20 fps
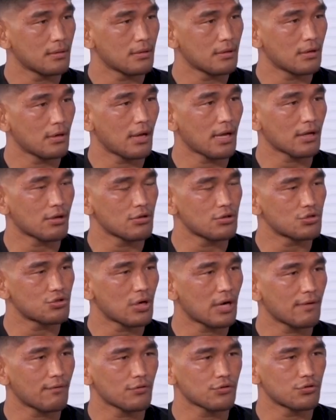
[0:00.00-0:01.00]
know, I couldn't
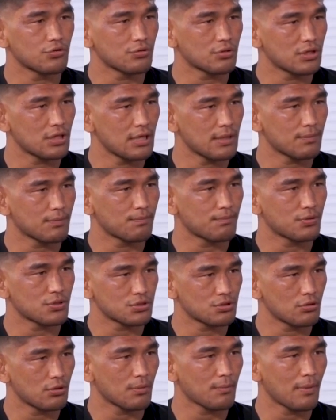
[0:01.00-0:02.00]
travel to keep
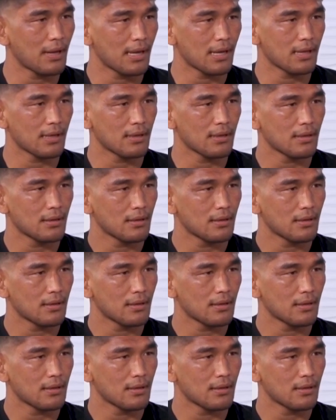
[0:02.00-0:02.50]
pursuing my